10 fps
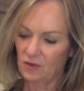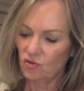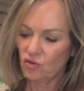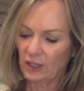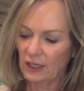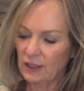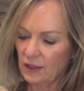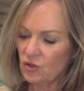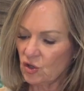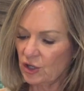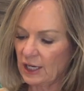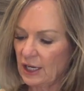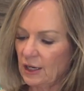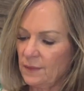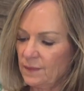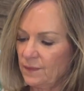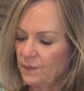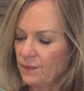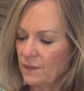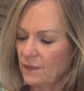chicken, turkey,
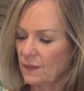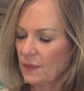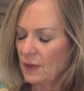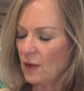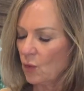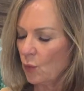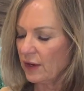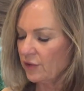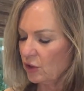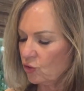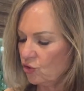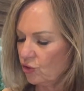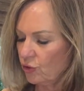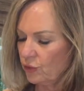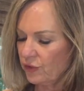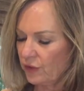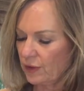whatever you choose.